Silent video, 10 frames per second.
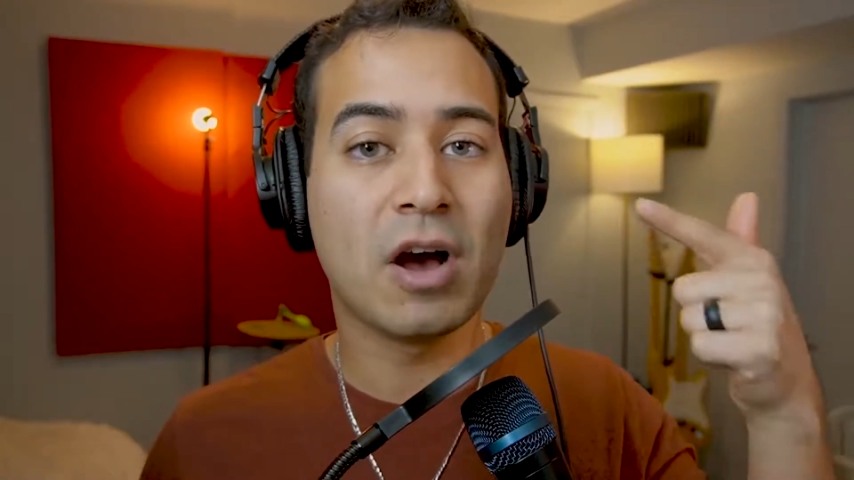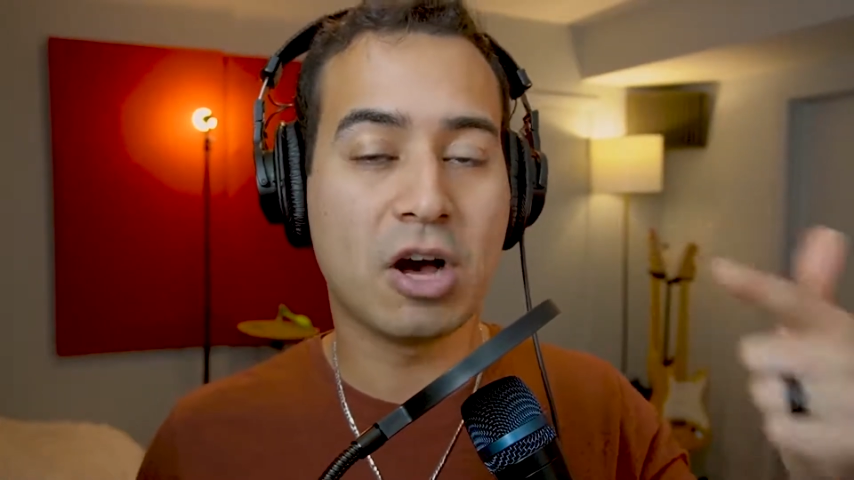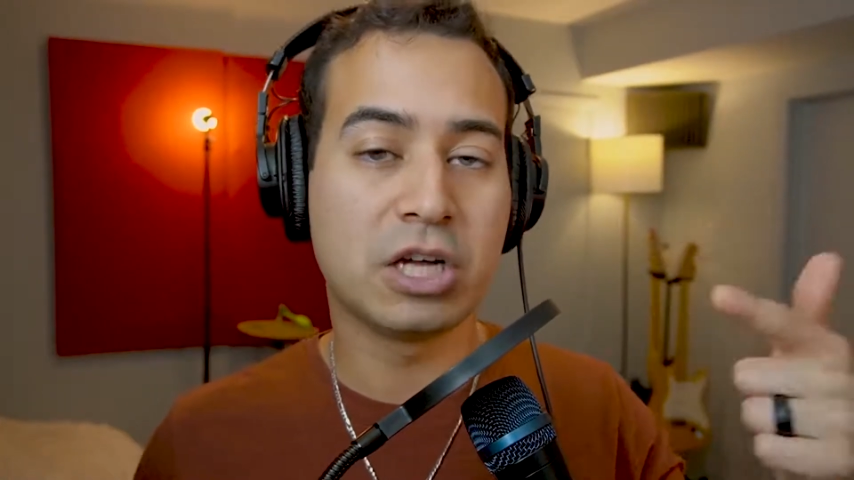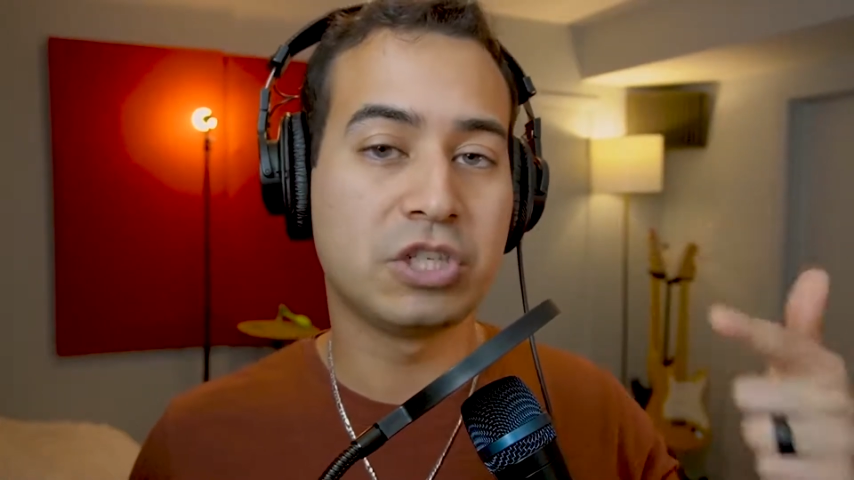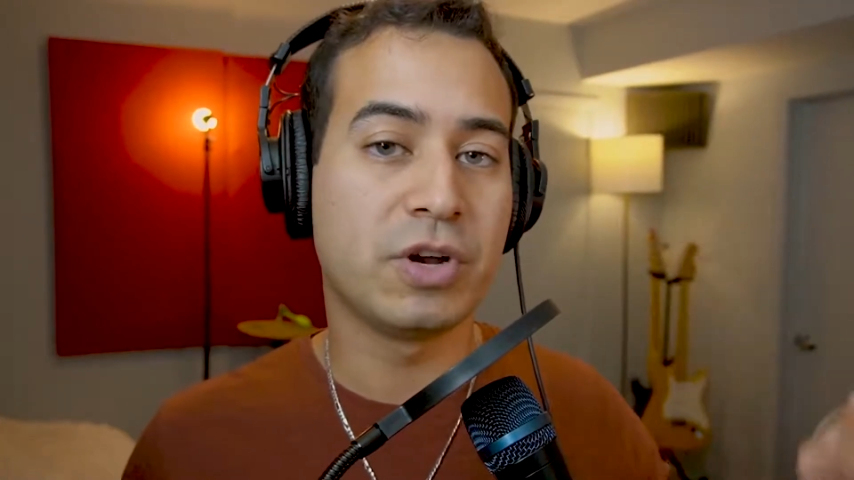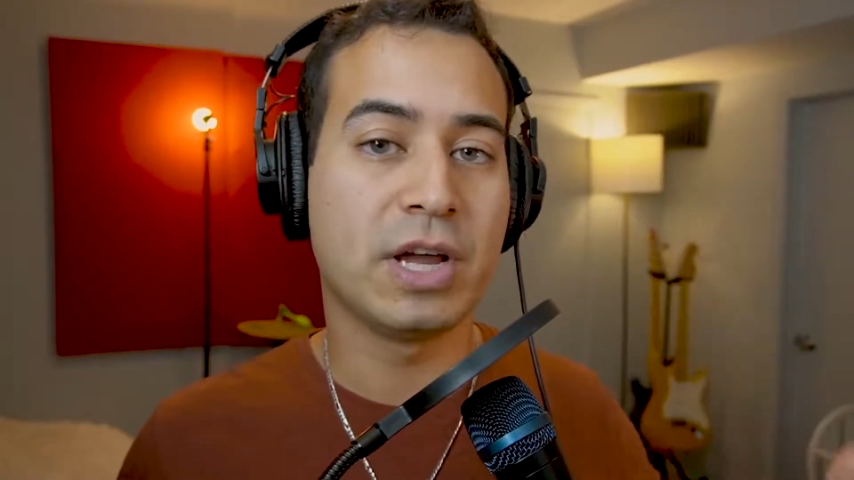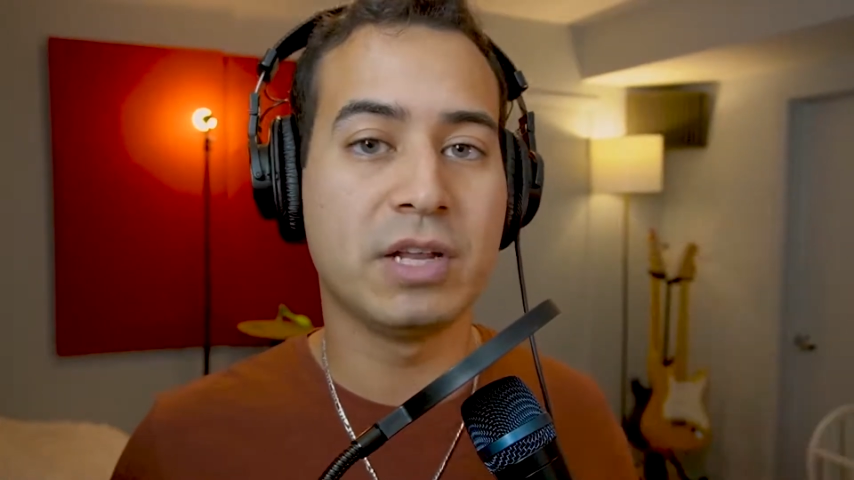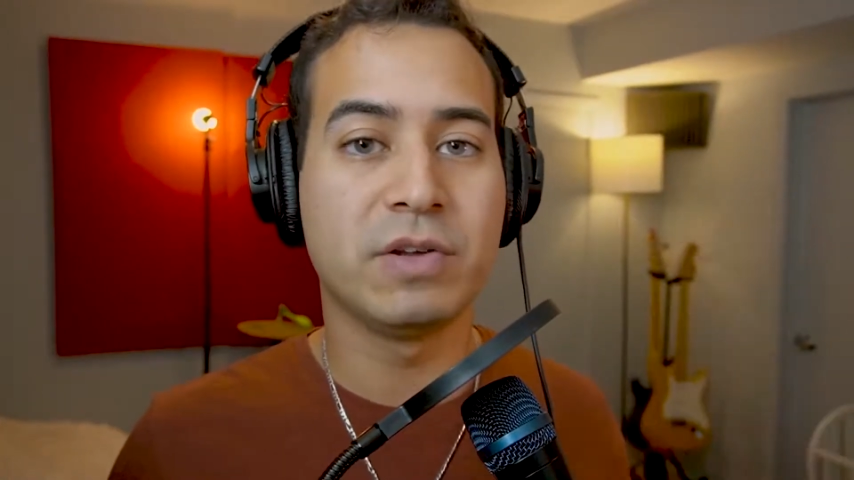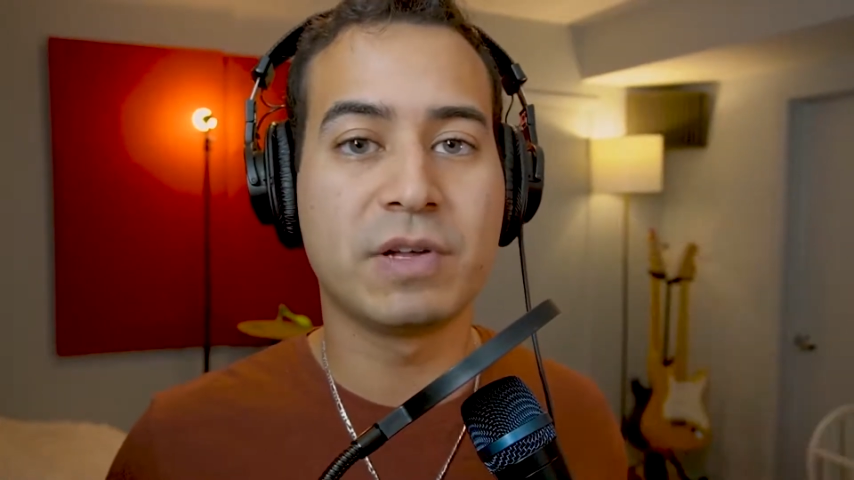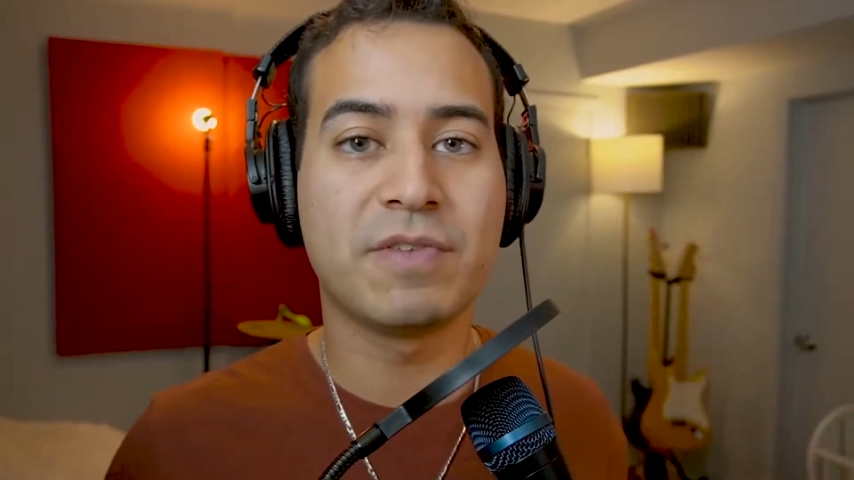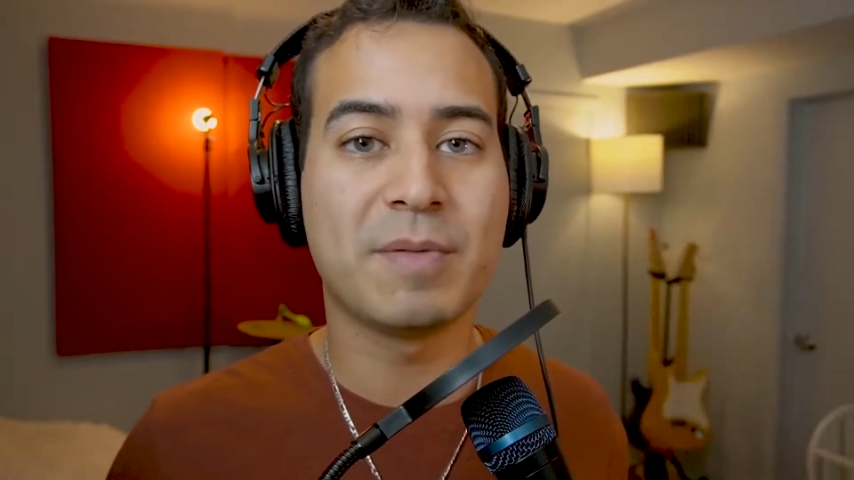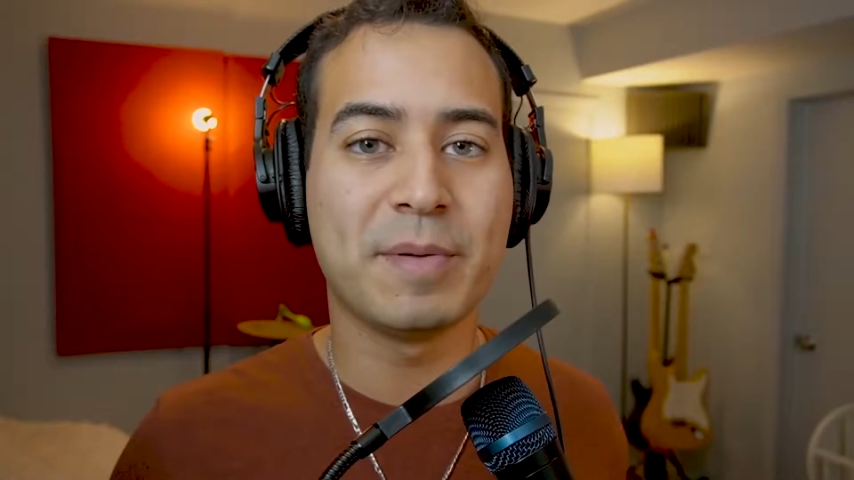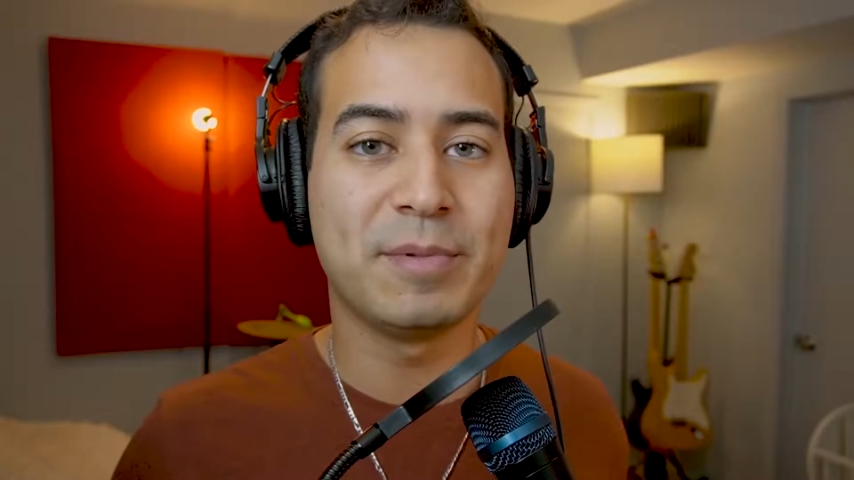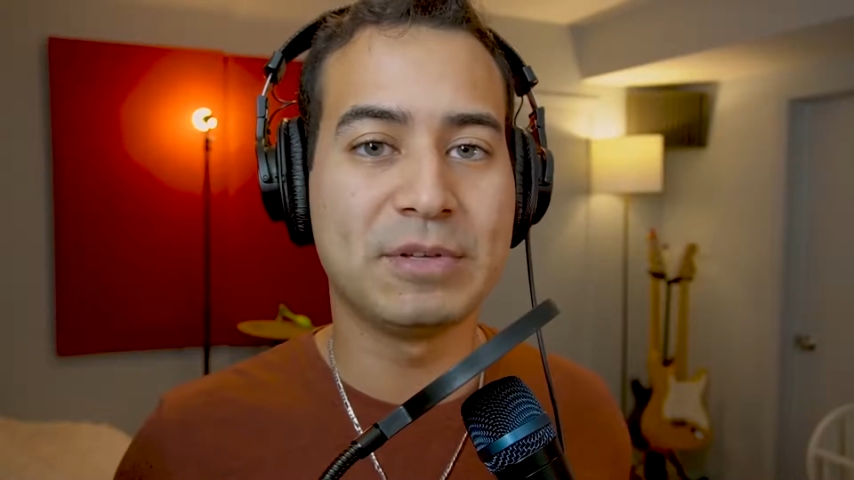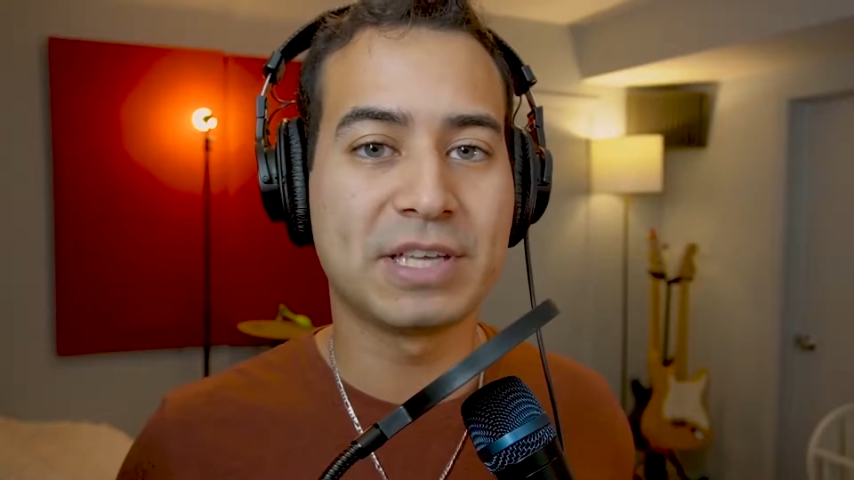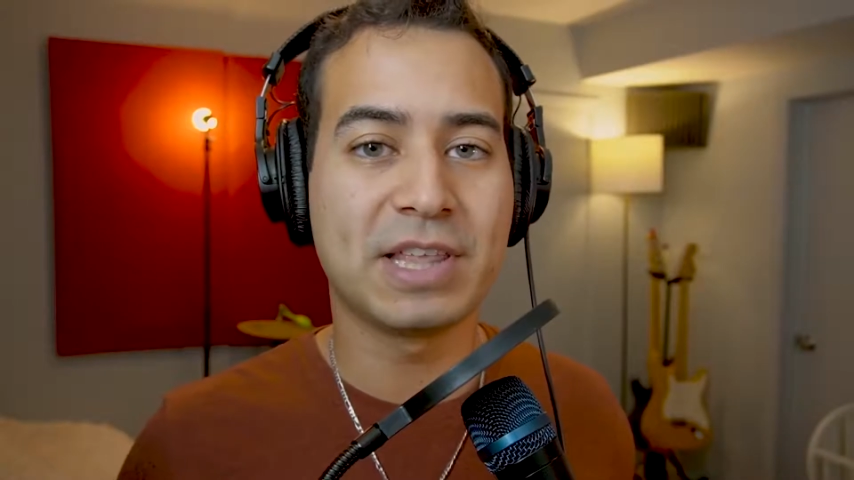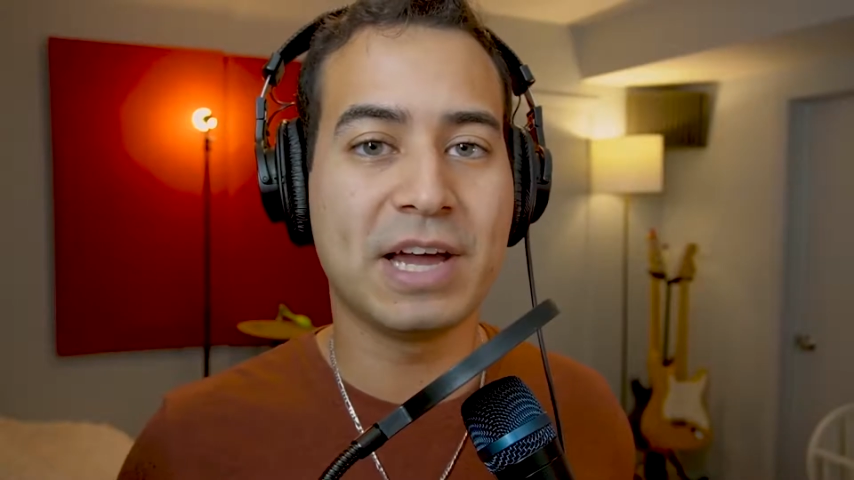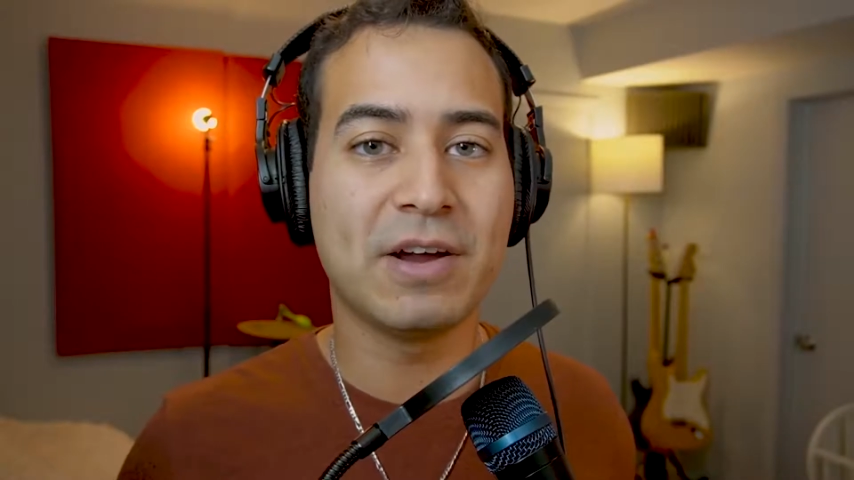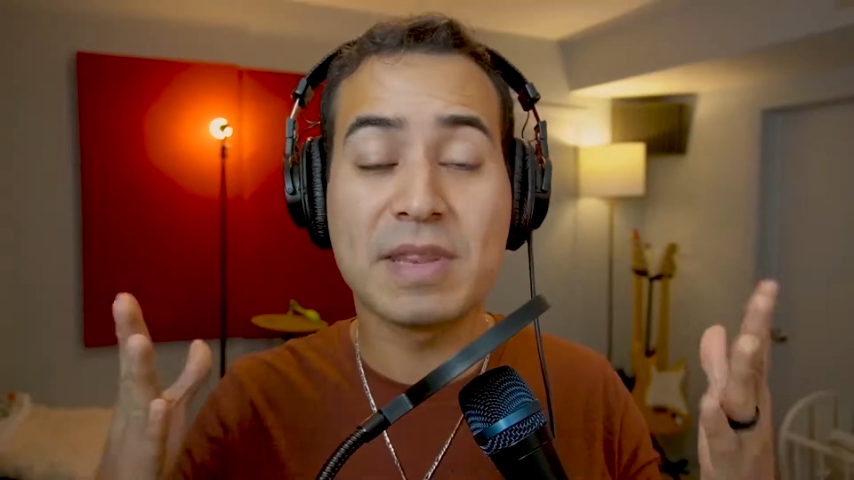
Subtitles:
Andre, and you can find my music there.